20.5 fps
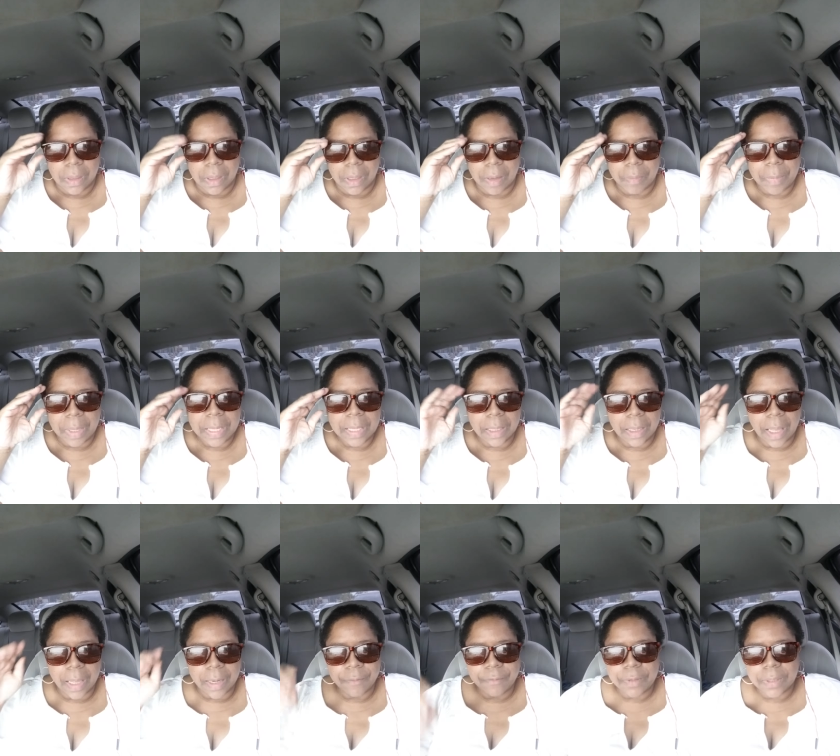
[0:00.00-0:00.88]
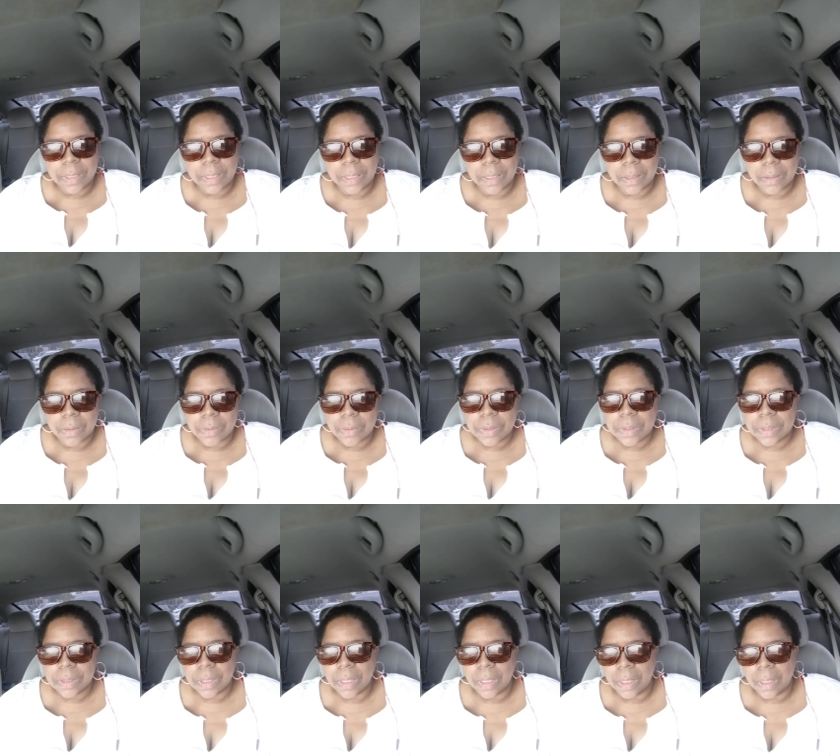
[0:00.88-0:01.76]
I make a lot of
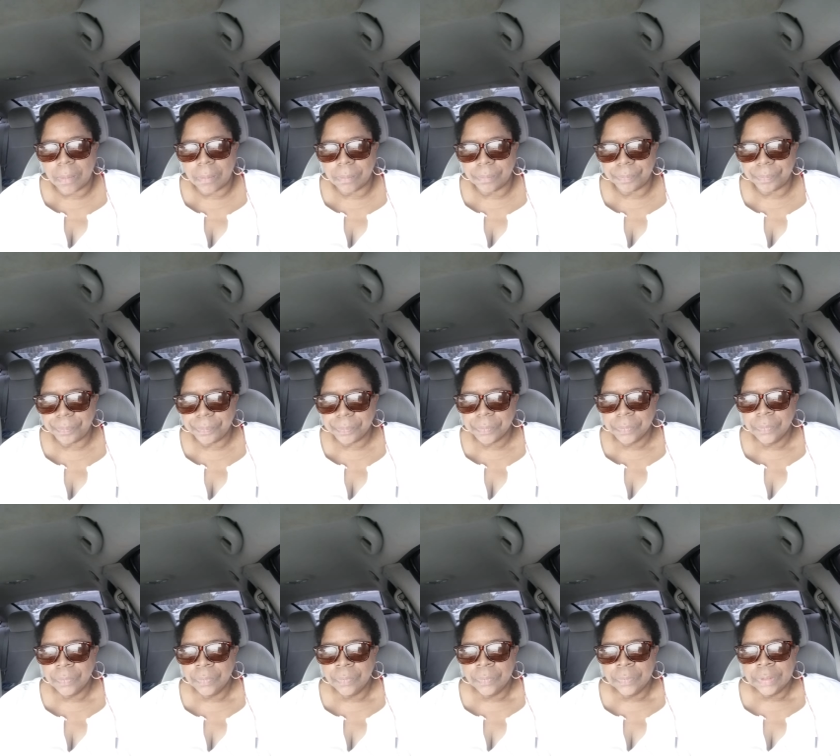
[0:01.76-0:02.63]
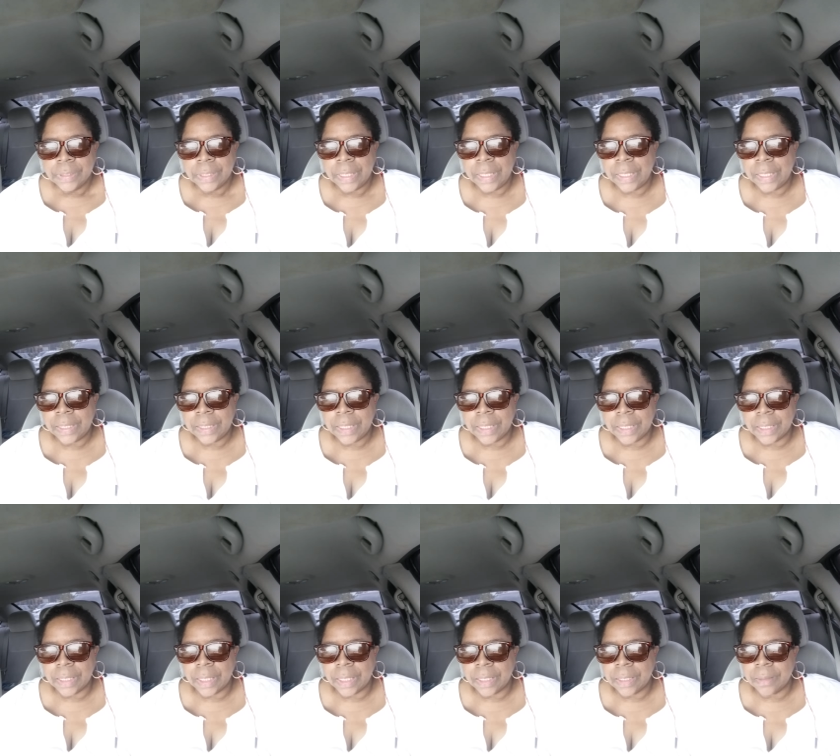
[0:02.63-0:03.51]
videos, um, and
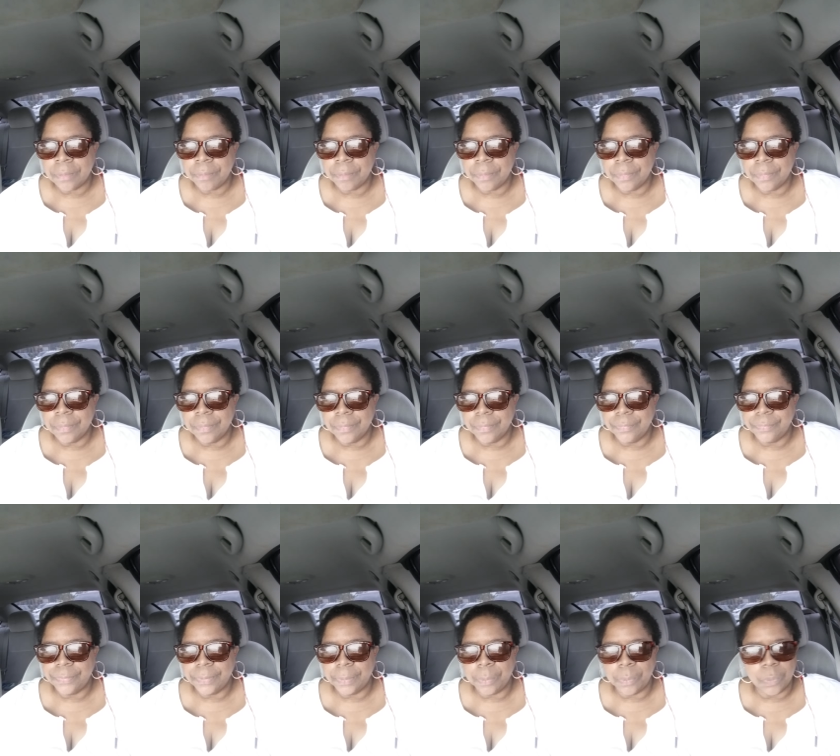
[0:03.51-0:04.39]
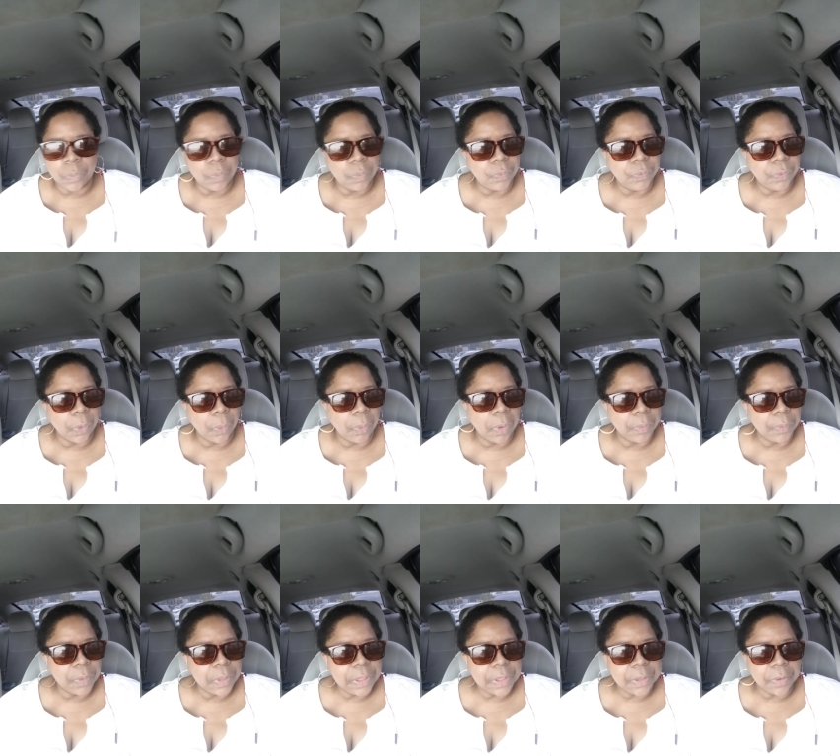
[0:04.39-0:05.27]
then I, for for
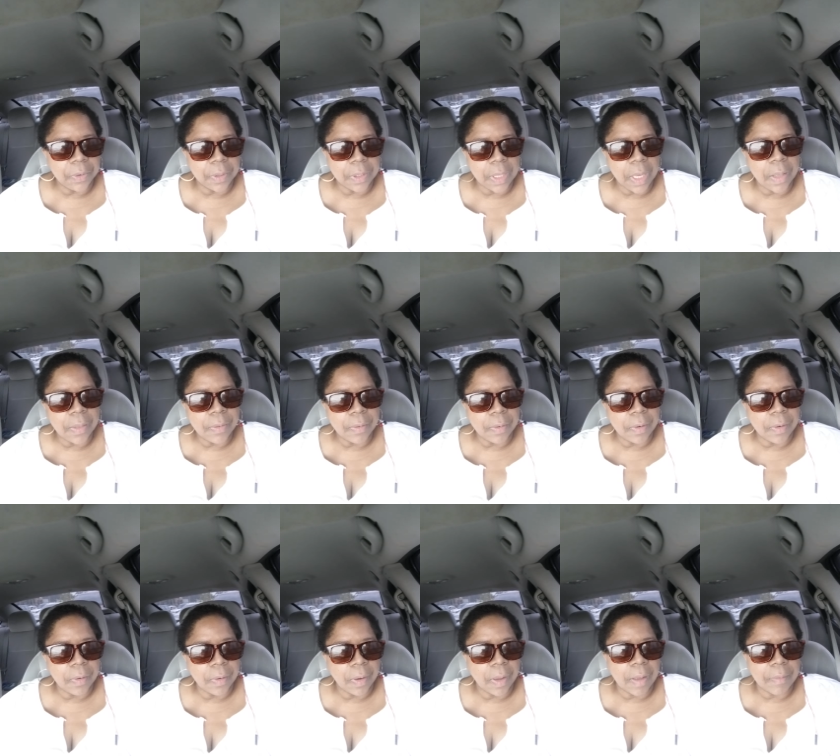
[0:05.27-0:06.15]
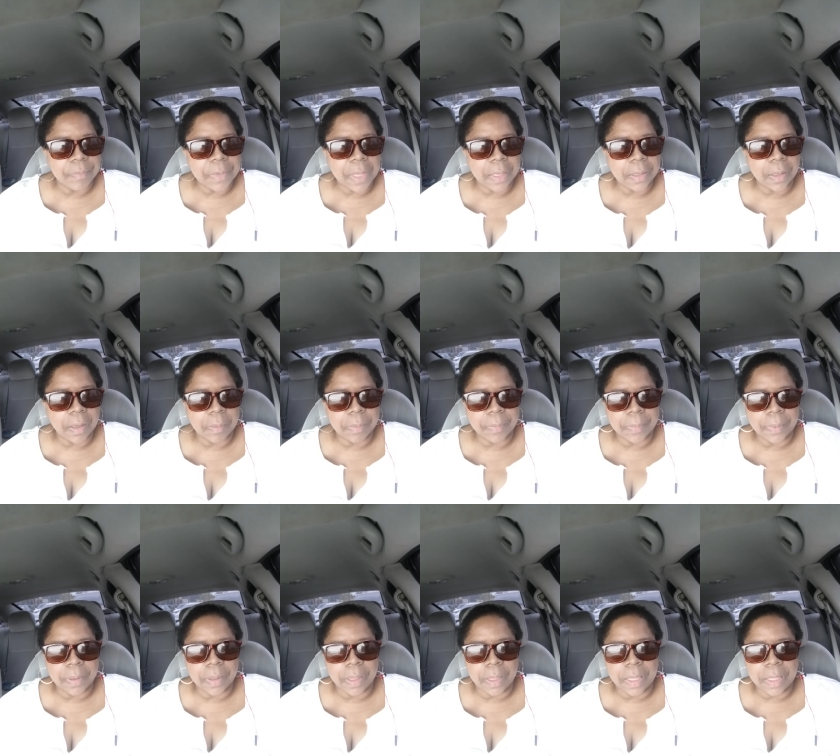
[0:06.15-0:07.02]
one reason or another, I'm not
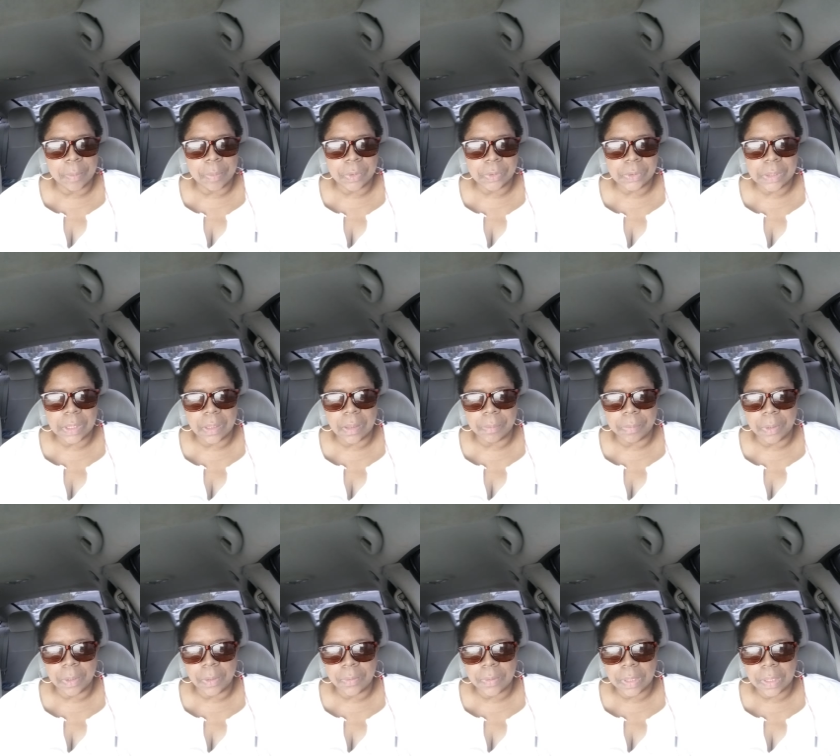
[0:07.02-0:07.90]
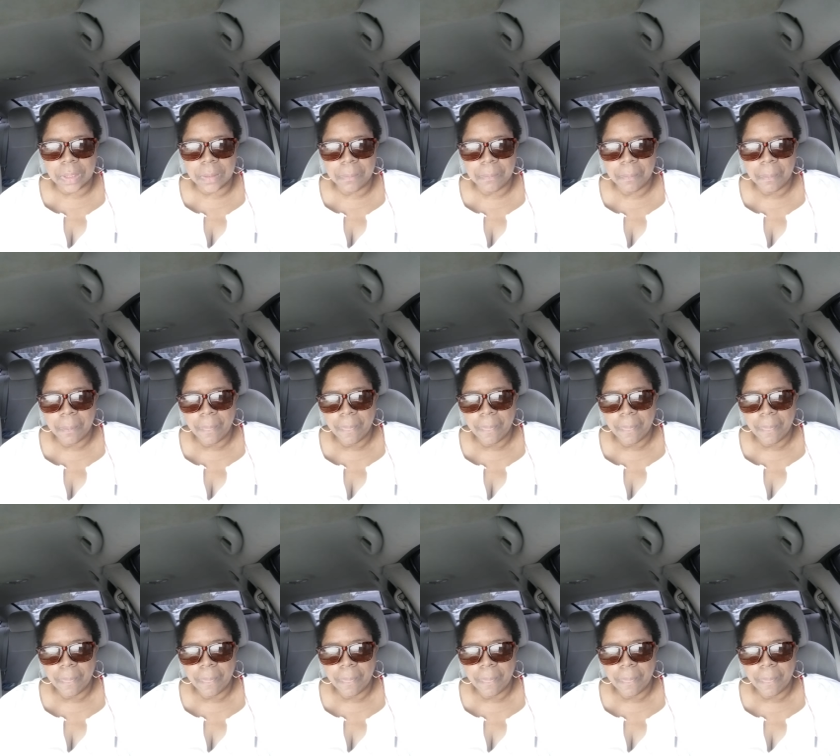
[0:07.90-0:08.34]
up able to upload it,